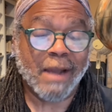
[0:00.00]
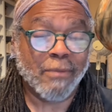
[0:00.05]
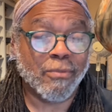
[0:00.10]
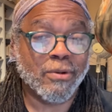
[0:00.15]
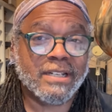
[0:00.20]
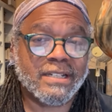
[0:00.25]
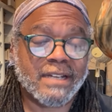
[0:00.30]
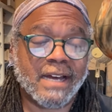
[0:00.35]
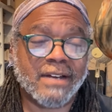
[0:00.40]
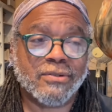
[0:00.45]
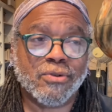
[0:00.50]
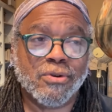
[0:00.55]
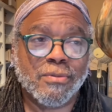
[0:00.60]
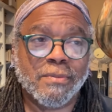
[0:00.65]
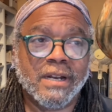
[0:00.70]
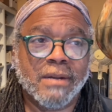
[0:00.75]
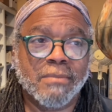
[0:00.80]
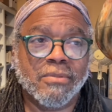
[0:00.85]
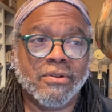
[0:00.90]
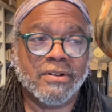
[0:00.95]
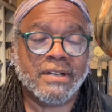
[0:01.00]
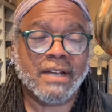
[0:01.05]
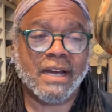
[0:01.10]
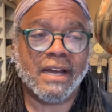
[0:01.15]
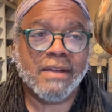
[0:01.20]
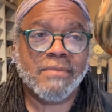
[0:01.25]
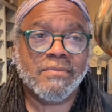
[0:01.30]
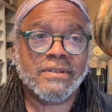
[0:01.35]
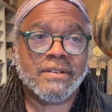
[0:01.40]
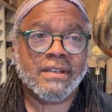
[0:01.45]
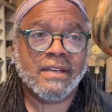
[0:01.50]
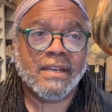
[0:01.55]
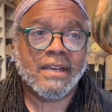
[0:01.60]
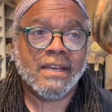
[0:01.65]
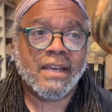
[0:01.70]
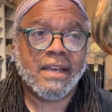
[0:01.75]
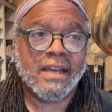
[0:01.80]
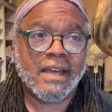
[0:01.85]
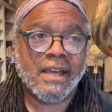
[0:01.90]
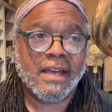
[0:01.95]
I reached out to him a number of times
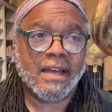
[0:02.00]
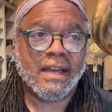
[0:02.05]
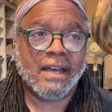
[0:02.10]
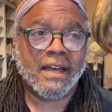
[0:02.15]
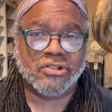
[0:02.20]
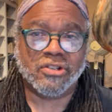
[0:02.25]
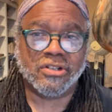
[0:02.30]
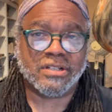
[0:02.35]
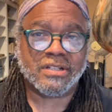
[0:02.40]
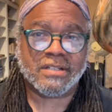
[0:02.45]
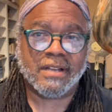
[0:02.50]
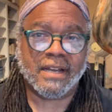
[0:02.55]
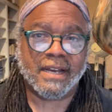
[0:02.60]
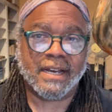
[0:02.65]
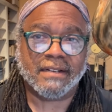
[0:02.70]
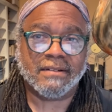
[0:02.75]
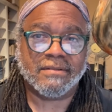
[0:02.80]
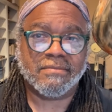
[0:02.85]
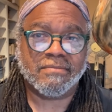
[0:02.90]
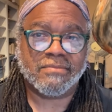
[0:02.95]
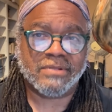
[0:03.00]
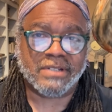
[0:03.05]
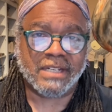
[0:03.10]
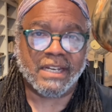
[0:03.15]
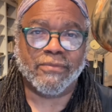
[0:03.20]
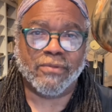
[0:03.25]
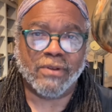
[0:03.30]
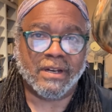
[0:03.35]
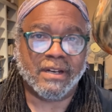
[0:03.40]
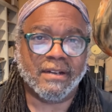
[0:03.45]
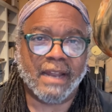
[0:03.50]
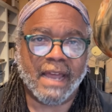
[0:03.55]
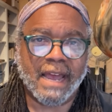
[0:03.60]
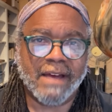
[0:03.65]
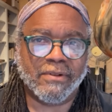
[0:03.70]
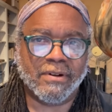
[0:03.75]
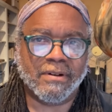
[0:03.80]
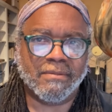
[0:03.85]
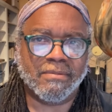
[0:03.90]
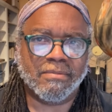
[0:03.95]
to just like see if we could
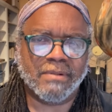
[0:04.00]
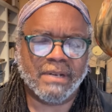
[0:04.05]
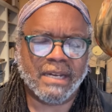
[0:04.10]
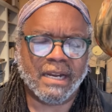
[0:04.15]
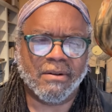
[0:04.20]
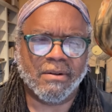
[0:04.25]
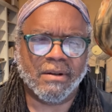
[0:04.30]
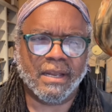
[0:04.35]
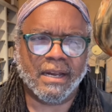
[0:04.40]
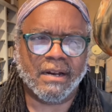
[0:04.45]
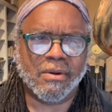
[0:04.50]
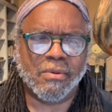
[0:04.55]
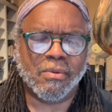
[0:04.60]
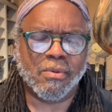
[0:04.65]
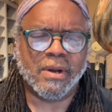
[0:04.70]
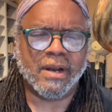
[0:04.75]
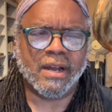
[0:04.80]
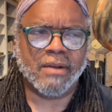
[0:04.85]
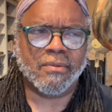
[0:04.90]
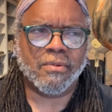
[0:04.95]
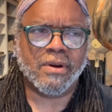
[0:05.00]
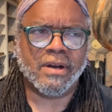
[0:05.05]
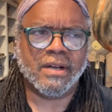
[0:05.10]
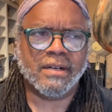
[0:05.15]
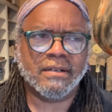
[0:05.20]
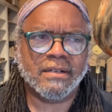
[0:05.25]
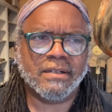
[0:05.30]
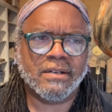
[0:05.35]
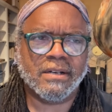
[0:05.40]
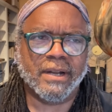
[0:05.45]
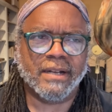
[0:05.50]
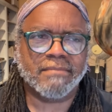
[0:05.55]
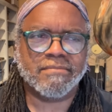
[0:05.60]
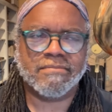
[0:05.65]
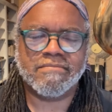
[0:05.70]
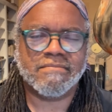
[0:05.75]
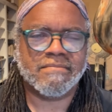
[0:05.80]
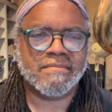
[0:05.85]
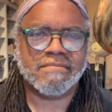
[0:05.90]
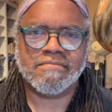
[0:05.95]
have a you know like a one on one, but
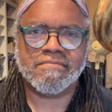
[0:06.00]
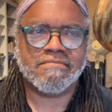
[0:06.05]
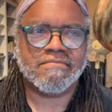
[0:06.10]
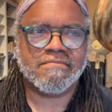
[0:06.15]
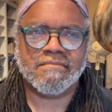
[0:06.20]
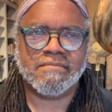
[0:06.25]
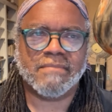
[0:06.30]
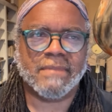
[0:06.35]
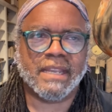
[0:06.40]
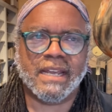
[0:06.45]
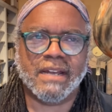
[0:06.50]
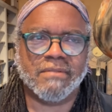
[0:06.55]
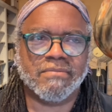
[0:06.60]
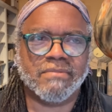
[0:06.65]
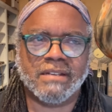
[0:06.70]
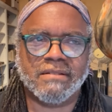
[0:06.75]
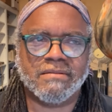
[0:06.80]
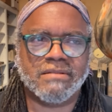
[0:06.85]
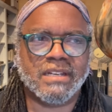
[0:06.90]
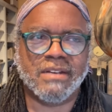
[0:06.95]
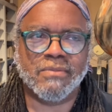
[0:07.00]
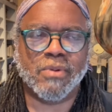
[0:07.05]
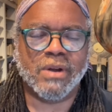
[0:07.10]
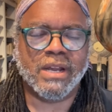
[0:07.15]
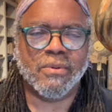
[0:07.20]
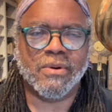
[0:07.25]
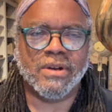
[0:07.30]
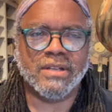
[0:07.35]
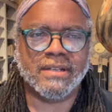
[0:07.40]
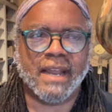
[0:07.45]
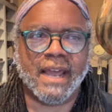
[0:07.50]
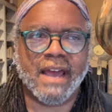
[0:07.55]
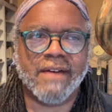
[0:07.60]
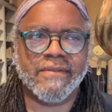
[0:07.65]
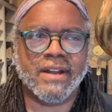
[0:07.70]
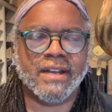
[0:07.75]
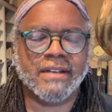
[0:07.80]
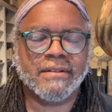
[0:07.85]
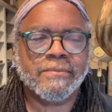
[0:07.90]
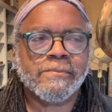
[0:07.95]
hmm yeah, he he wasn't
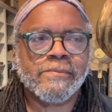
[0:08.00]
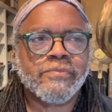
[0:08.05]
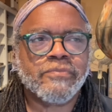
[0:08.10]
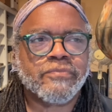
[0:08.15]
having it.